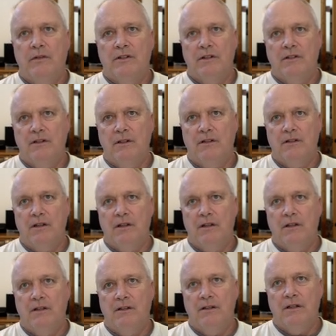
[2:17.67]
is
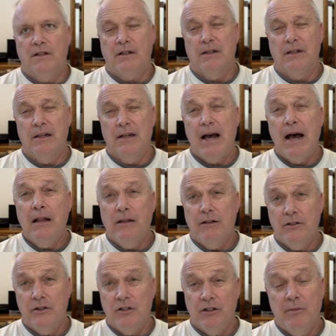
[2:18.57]
the
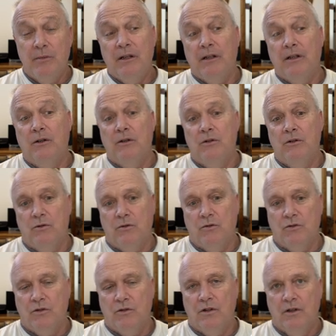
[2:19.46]
technology being
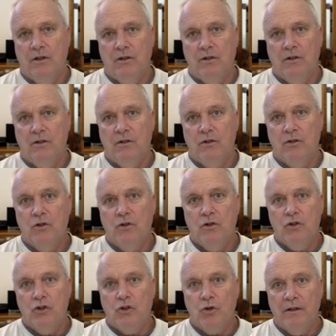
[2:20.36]
used
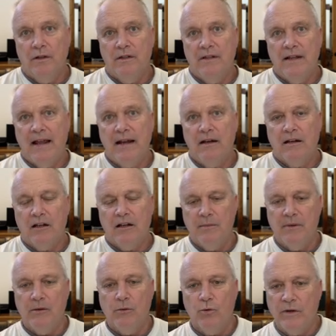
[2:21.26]
so that data can
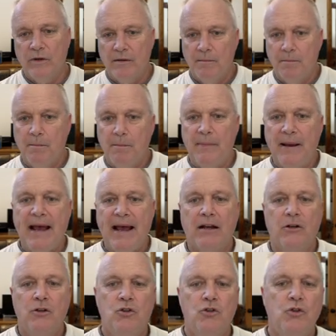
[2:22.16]
be written
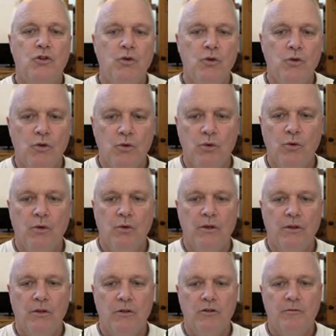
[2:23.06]
back to
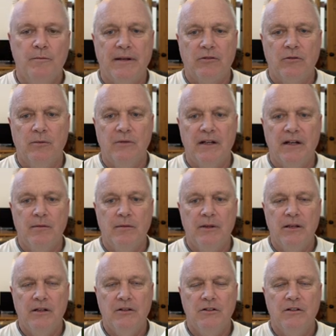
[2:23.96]
your Spectrum
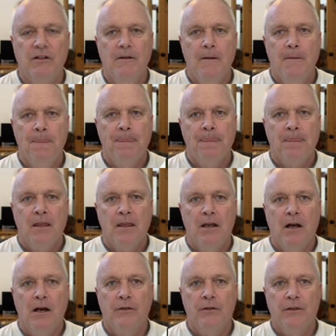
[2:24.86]
database,
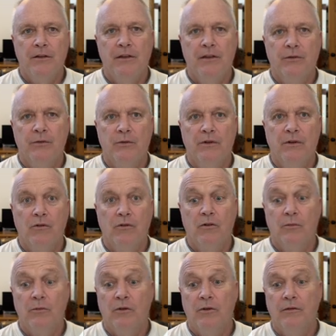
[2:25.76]
other than through the
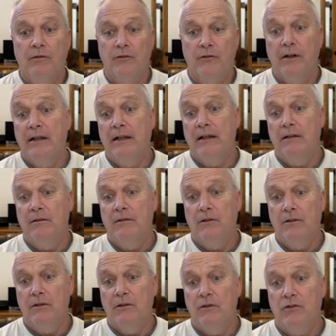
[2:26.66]
normal front-end
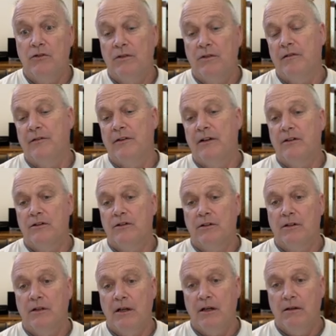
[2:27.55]
user interface,
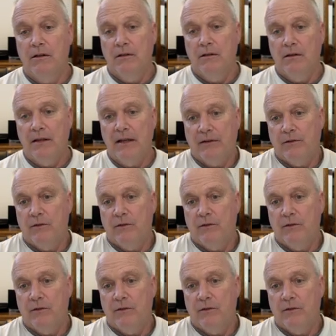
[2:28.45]
okay? Like through